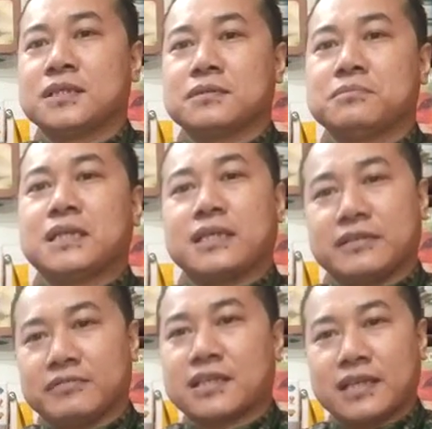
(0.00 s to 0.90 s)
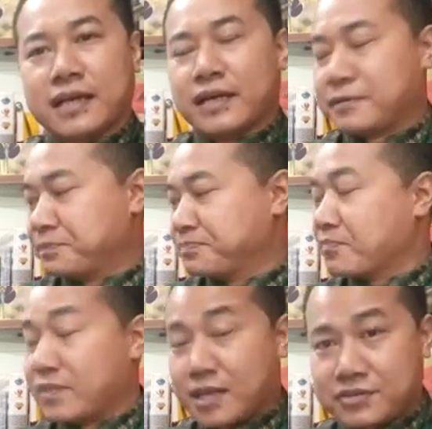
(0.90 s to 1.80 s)
be living there
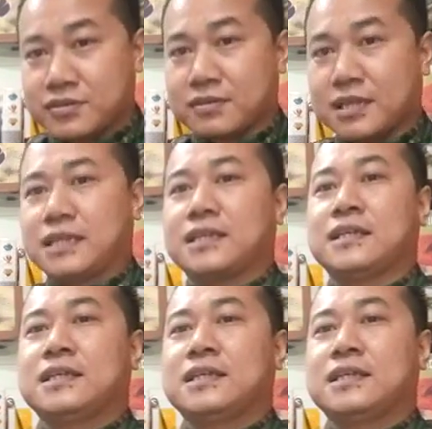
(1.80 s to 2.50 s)
naturally.